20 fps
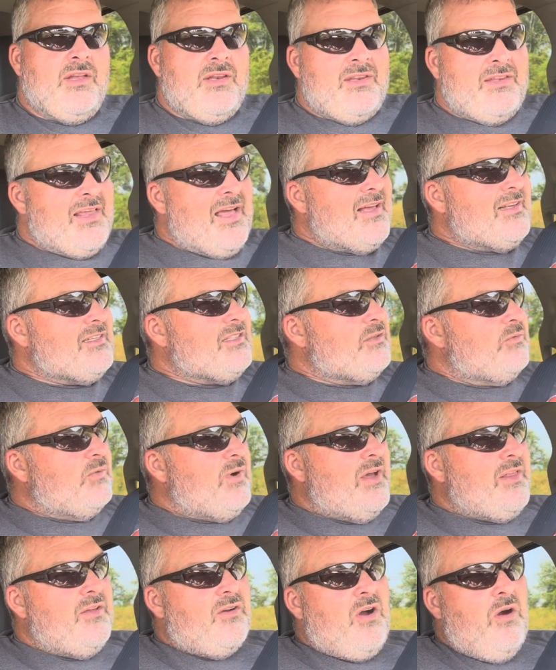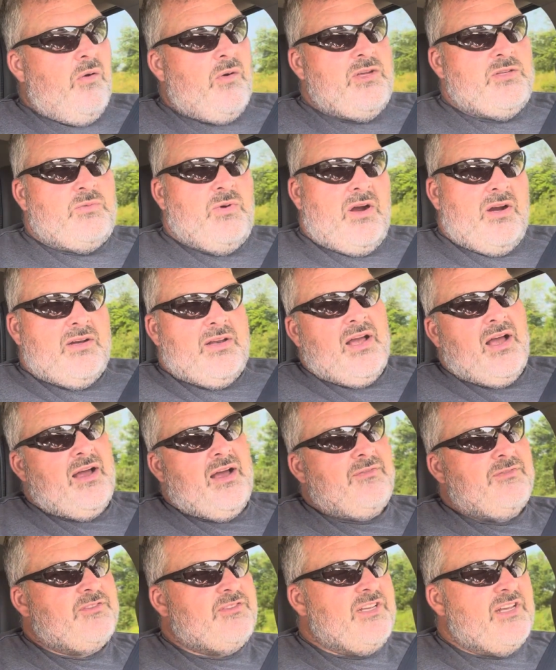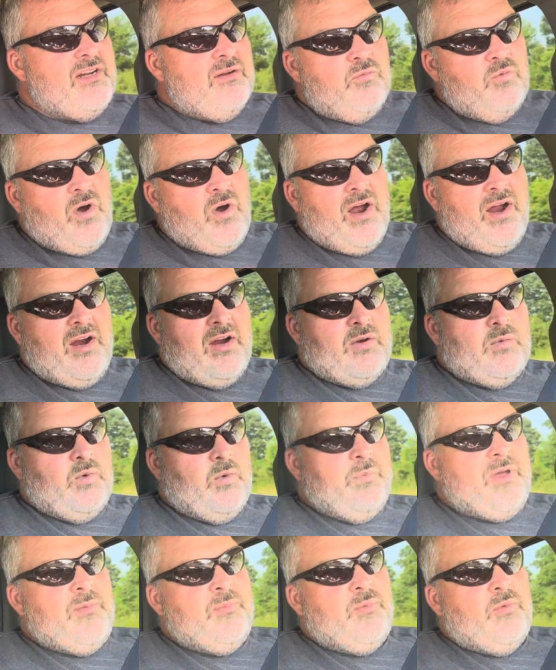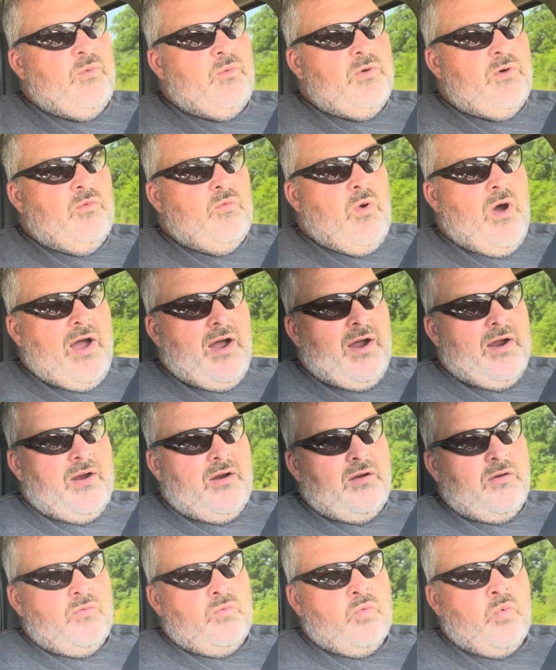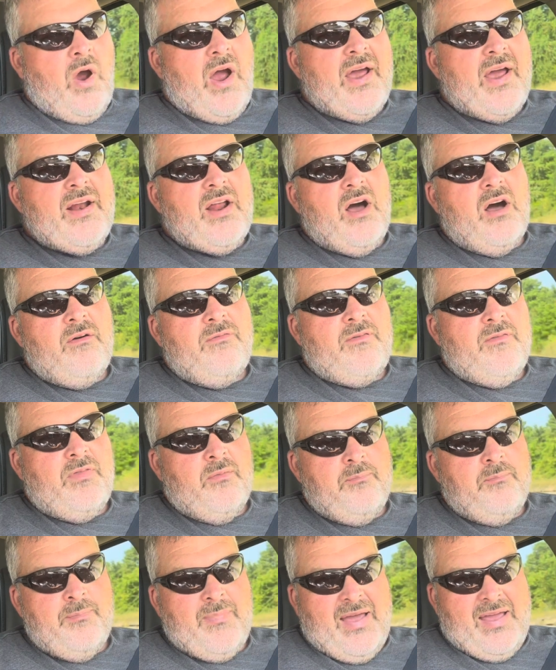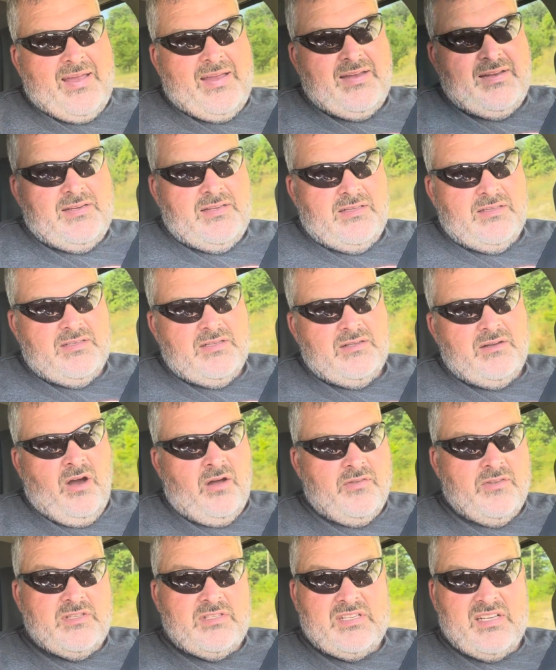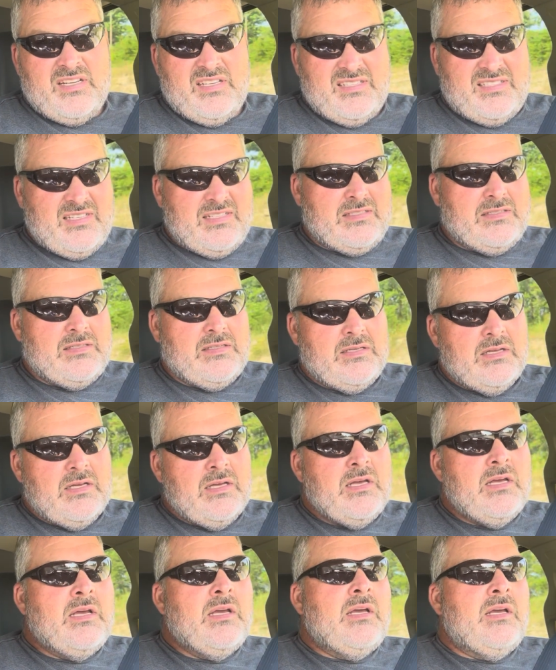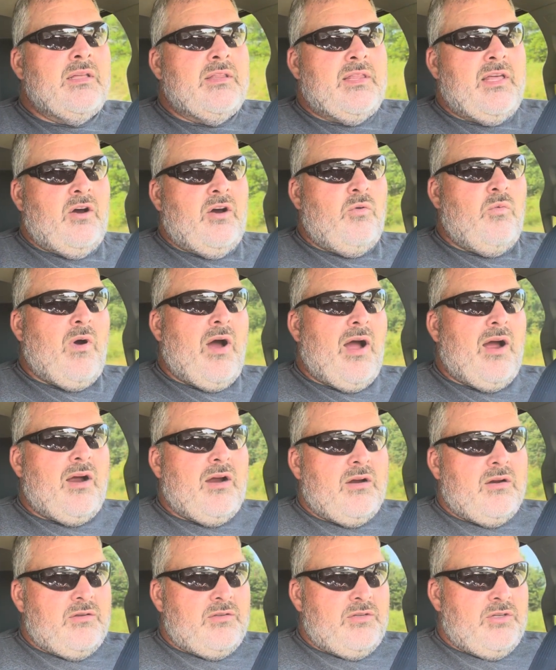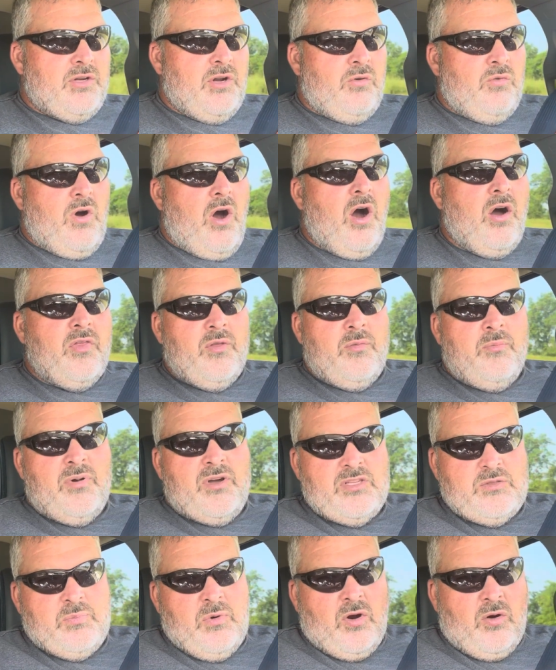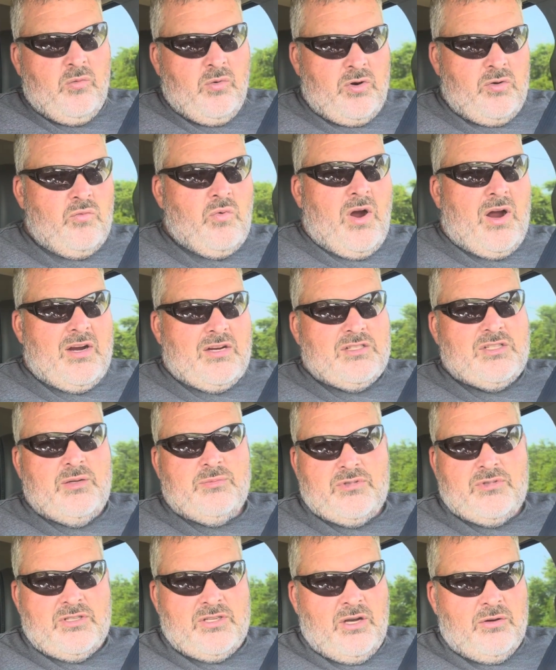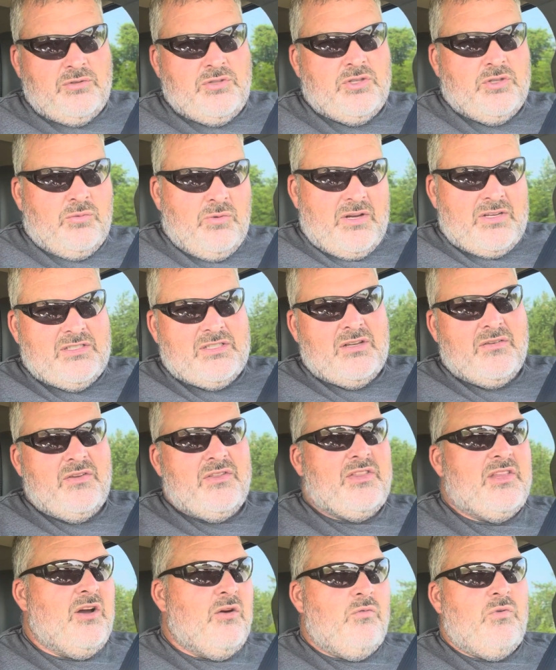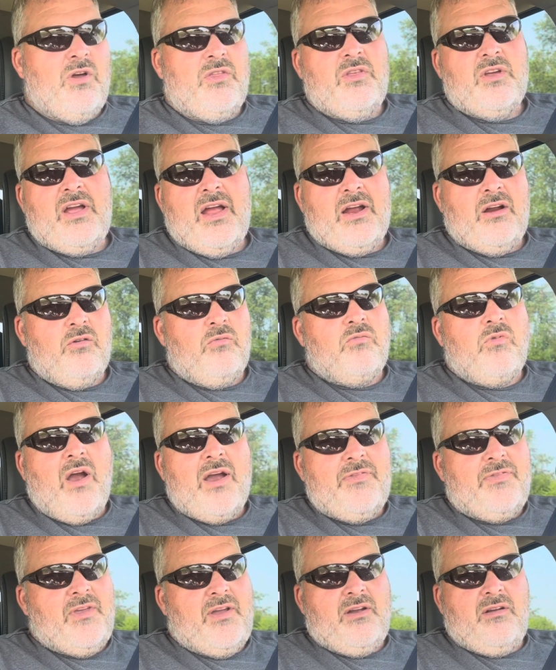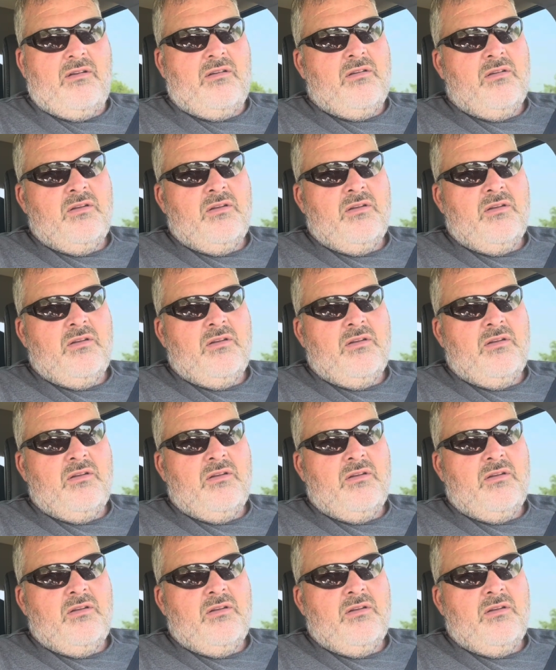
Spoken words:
that's the way they're always wired. Now, I've seen them wired where people will wire right off of the main on the 60s. They'll wire, on the bus bar where it wires up to go to the rest of it. They'll run the air right there,